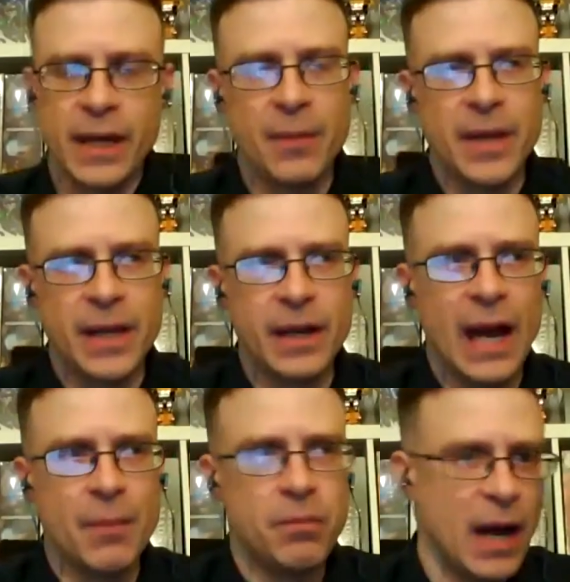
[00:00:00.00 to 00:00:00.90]
I mean,
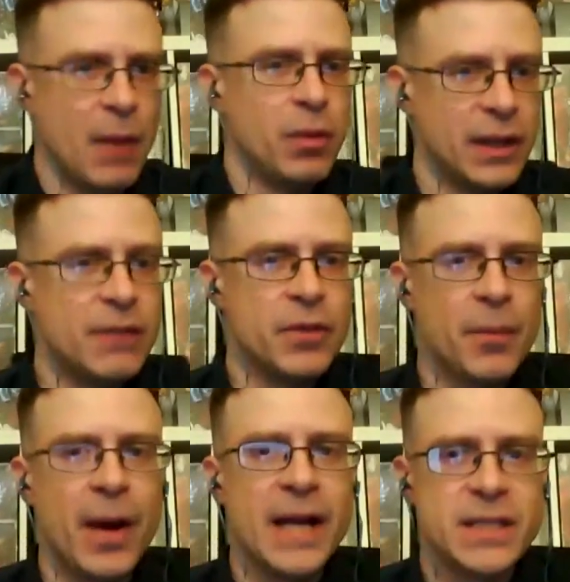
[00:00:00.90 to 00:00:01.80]
I believe in the
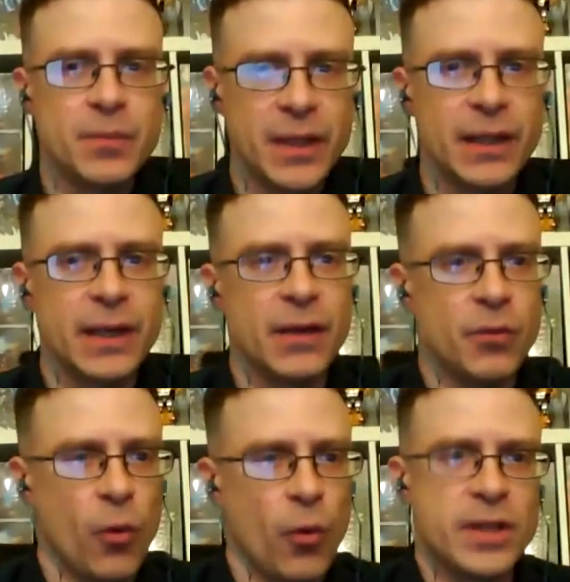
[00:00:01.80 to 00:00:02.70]
possibility, of
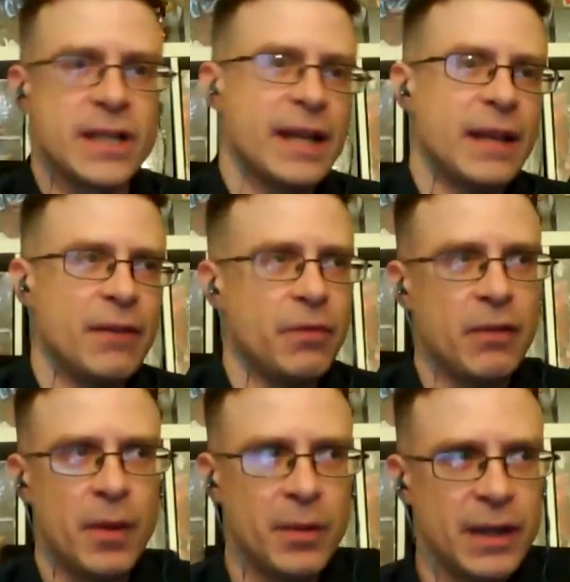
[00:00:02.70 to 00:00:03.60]
course.
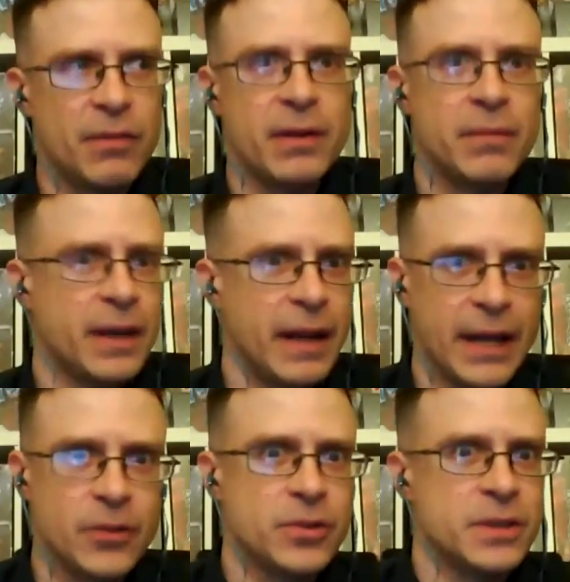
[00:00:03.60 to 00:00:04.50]
If I believe in
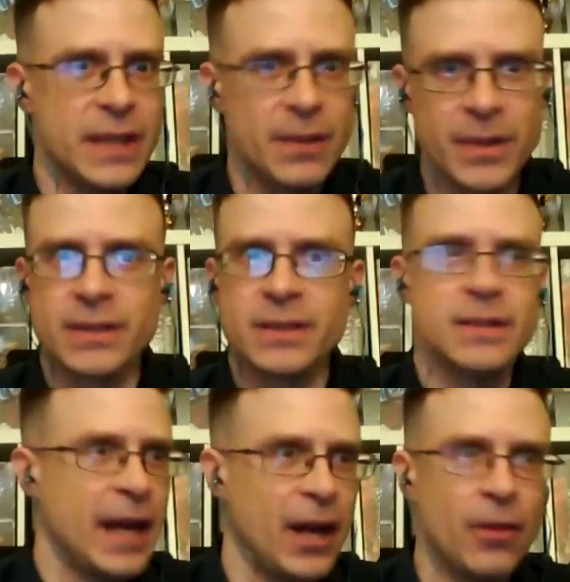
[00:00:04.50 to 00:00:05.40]
angels, demons,
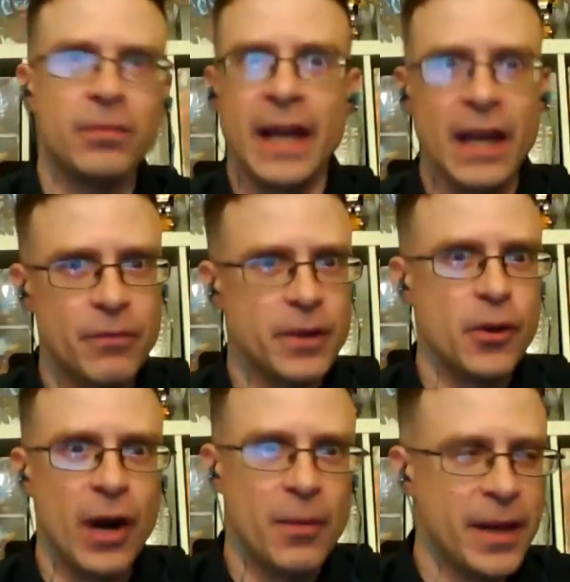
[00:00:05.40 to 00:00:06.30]
hell, heaven, you
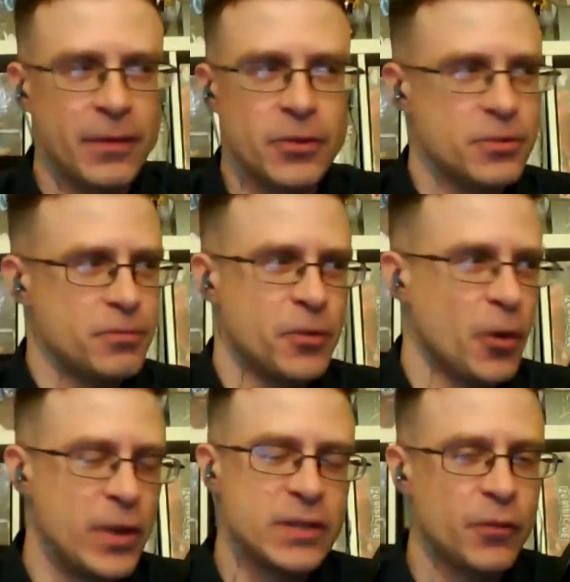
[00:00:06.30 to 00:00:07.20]
know what I mean? There's no
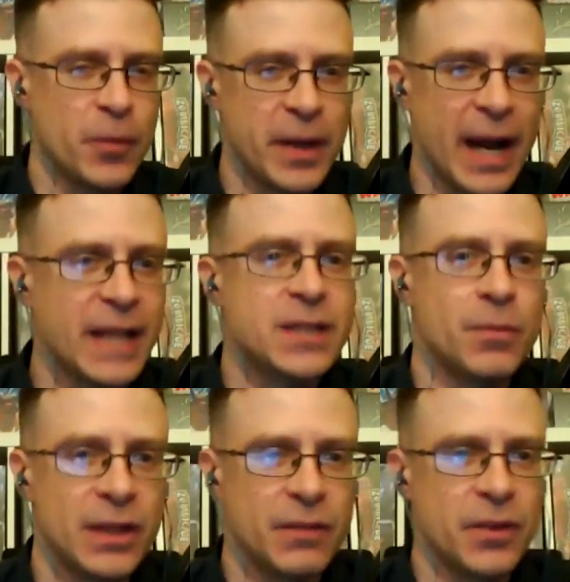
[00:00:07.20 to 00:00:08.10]
reason for me not to
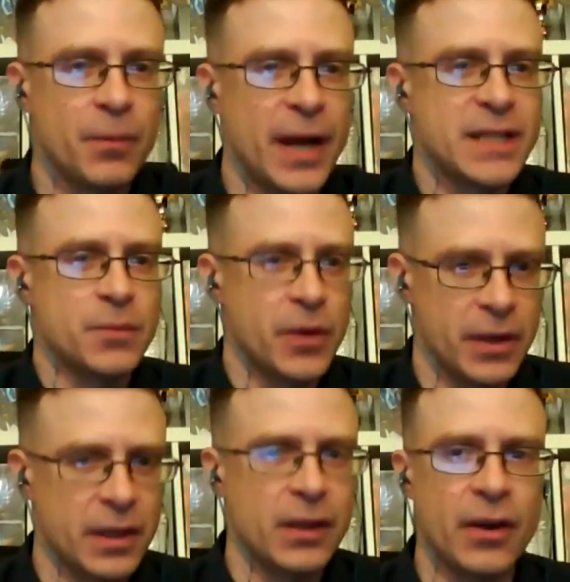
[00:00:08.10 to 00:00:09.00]
believe in the
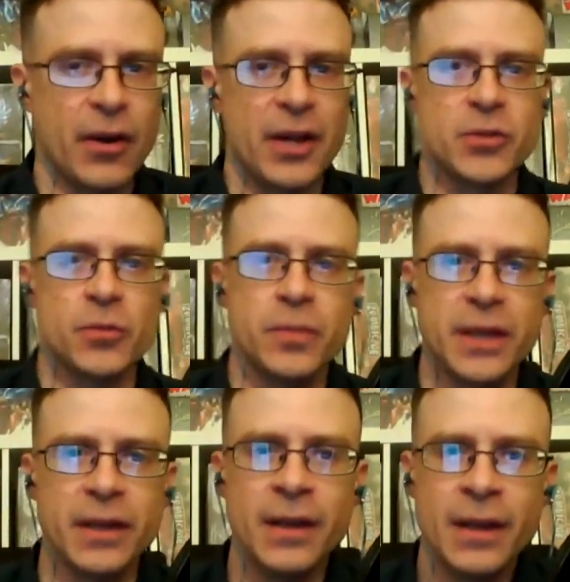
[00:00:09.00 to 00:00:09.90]
possibility that there could also
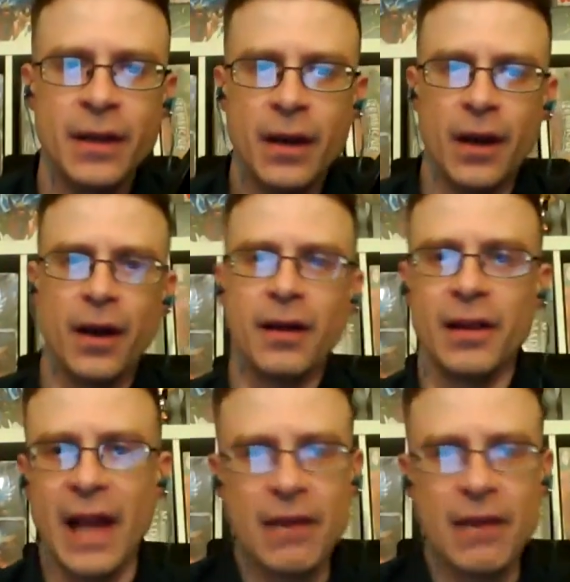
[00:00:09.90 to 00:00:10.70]
be life